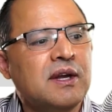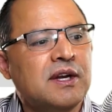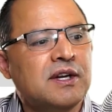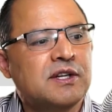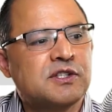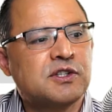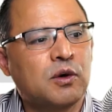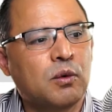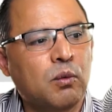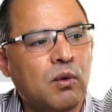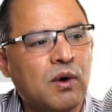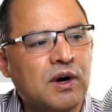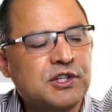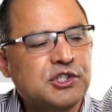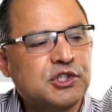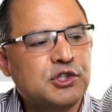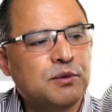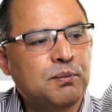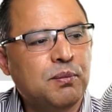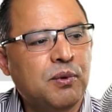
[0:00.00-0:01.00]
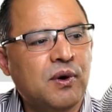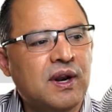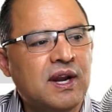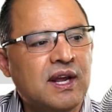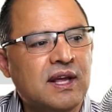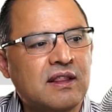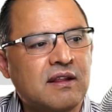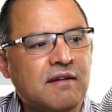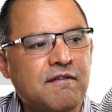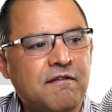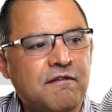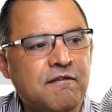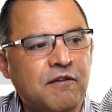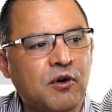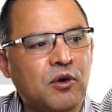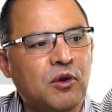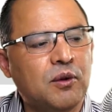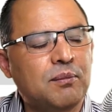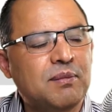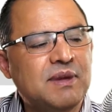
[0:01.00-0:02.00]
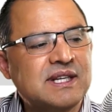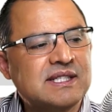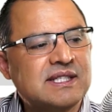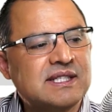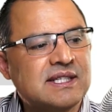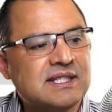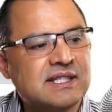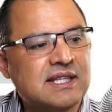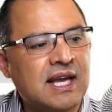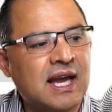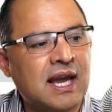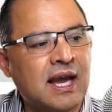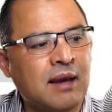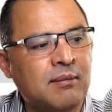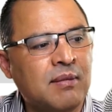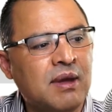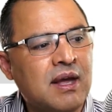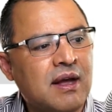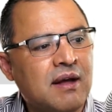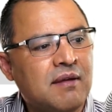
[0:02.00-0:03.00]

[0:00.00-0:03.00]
So once you put in the full business name,